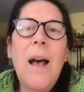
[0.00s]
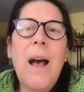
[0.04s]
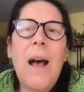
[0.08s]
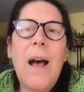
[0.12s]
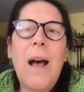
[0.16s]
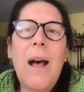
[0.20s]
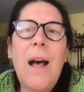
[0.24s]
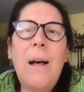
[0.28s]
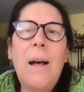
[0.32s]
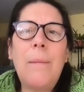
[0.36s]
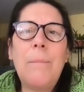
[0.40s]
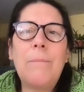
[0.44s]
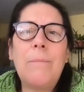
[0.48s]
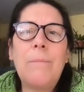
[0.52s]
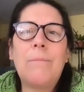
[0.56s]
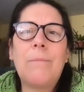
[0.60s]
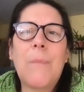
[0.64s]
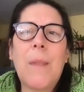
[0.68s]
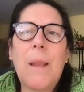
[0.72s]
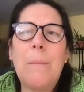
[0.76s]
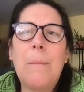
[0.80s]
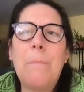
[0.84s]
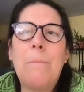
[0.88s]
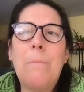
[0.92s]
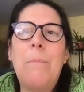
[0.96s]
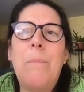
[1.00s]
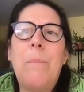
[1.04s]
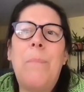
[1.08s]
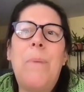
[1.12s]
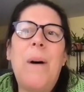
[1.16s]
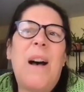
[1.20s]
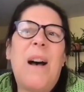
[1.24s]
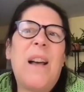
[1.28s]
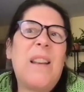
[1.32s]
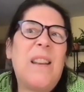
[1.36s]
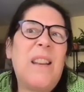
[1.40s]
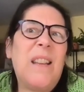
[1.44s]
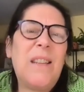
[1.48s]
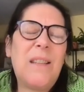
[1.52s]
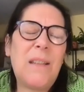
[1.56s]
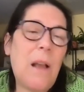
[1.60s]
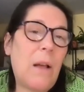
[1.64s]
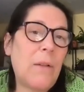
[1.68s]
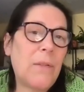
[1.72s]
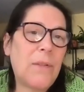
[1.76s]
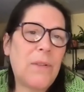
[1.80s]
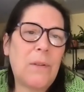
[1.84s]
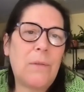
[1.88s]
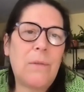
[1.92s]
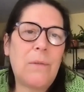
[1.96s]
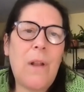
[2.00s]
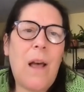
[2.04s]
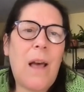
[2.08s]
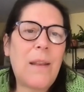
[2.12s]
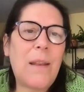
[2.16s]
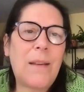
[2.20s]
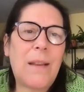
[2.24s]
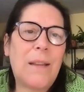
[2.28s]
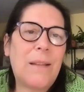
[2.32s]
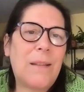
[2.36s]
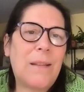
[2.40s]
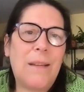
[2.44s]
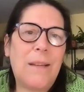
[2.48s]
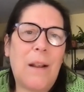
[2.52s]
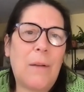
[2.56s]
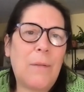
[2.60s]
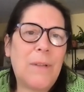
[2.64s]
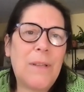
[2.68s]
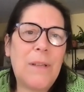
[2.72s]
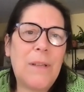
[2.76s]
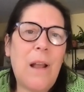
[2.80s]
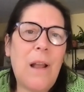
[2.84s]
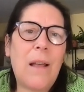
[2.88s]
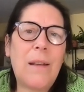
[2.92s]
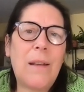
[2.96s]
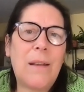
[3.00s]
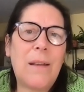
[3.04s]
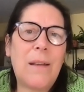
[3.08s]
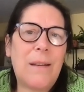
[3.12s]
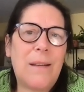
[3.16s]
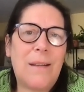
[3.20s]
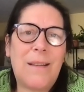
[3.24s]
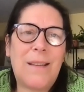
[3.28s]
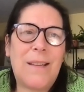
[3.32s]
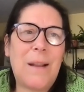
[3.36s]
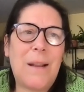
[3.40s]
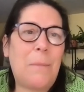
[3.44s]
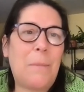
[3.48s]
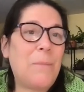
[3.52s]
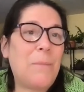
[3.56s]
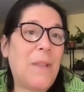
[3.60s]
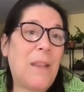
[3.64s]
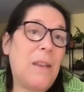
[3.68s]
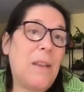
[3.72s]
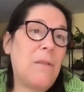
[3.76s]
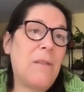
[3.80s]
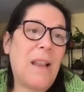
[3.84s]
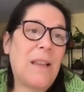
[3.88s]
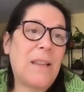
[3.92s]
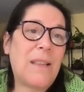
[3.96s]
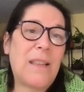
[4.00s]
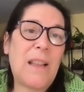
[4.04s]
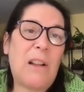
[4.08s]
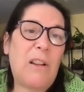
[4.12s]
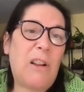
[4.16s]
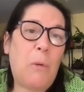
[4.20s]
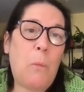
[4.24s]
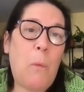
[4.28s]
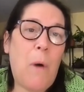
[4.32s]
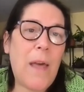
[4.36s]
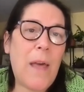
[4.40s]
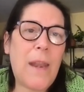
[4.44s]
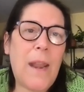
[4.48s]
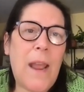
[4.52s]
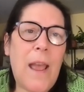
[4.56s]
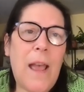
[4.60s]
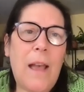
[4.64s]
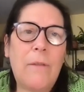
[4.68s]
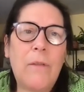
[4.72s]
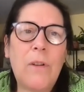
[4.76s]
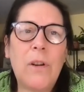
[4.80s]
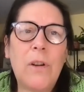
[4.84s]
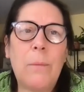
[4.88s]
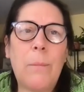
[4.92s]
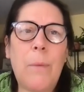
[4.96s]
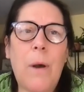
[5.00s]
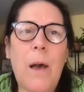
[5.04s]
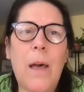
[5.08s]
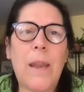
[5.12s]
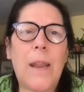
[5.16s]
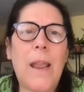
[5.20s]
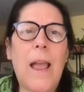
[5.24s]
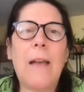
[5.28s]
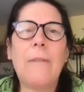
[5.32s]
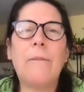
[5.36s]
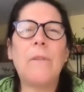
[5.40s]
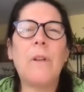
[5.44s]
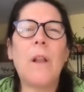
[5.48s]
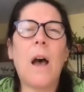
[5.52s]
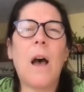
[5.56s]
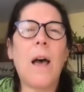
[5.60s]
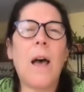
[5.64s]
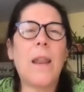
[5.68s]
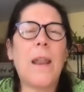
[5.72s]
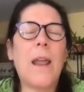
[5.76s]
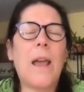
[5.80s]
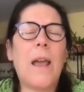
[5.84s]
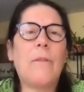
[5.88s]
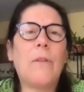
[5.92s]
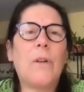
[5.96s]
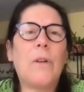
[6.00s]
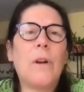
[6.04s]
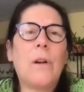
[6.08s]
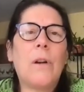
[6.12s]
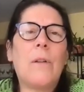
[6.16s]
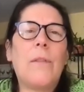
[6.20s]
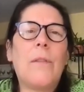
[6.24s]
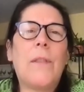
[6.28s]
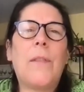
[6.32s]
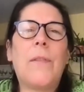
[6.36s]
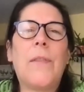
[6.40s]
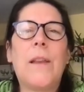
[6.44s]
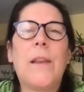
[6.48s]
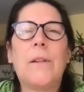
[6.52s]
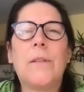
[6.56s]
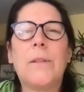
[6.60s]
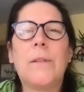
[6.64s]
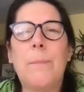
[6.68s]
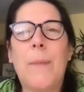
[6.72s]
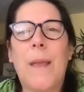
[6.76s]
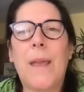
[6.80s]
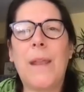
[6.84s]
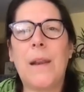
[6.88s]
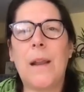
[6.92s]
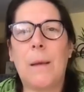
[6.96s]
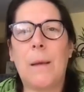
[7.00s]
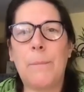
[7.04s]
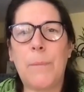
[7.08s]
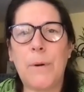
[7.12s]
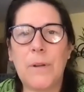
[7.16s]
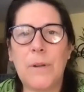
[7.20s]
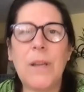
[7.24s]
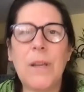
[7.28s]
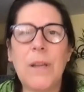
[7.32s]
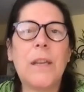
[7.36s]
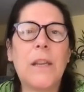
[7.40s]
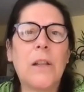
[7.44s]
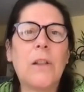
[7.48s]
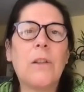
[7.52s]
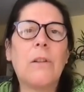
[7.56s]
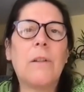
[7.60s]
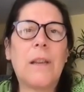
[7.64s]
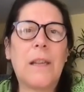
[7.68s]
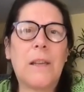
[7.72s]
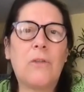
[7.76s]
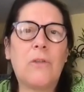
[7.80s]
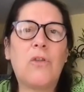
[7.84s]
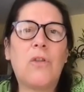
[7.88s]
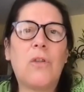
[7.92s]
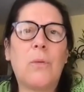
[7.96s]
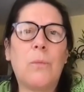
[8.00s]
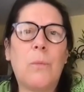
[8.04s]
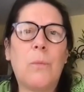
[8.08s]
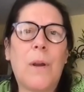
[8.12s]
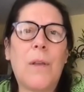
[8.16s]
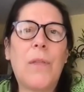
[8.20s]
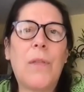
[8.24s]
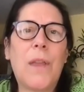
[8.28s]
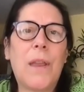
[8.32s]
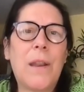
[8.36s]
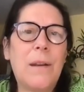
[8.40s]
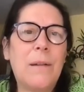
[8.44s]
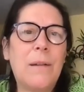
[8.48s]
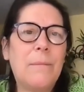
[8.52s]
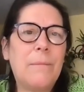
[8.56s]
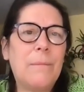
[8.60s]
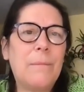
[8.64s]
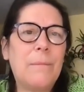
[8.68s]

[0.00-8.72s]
Um, but it's also not you know it's not something you necessarily want to have in your body. I've not ever heard that there's been a particular issue with it.